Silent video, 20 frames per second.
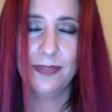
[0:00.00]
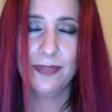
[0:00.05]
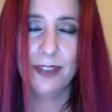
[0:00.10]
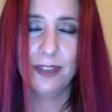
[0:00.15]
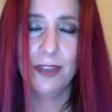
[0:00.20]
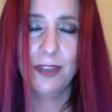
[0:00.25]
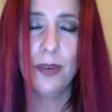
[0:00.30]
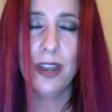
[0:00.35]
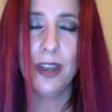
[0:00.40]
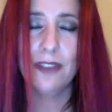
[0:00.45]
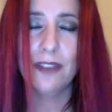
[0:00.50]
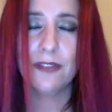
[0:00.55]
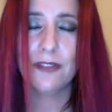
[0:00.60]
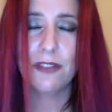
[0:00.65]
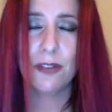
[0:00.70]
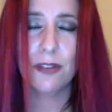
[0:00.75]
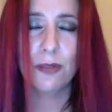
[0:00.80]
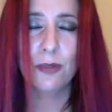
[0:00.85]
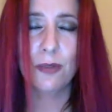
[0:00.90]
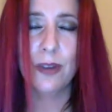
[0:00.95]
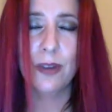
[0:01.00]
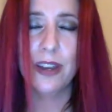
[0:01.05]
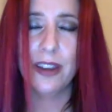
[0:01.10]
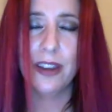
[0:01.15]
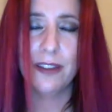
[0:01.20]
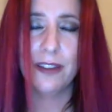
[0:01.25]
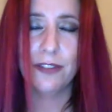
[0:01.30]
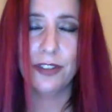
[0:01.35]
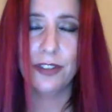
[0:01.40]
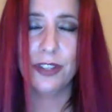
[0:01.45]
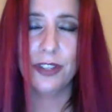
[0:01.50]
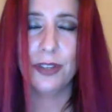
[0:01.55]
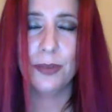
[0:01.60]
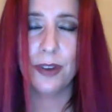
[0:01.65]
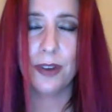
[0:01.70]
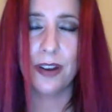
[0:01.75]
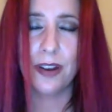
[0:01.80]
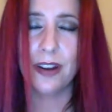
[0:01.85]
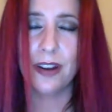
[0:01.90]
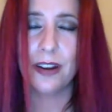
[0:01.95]
Whoever or whatever you
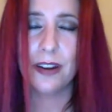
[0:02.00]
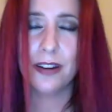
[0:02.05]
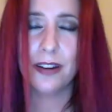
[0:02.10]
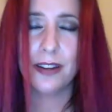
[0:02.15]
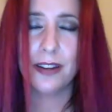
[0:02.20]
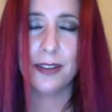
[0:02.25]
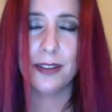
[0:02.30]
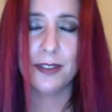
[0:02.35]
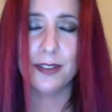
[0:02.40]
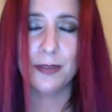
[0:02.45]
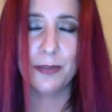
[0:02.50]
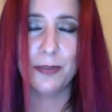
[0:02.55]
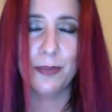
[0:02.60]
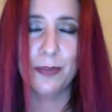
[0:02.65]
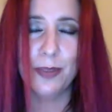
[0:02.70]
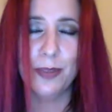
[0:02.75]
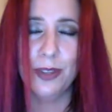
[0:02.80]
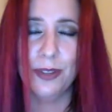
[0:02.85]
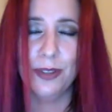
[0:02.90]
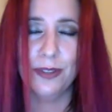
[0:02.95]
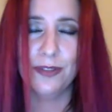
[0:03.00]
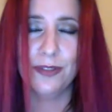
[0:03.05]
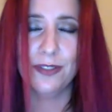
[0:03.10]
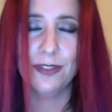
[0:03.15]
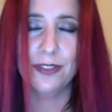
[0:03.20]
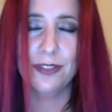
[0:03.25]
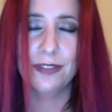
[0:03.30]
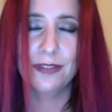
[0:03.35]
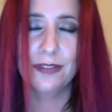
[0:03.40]
are is beautiful.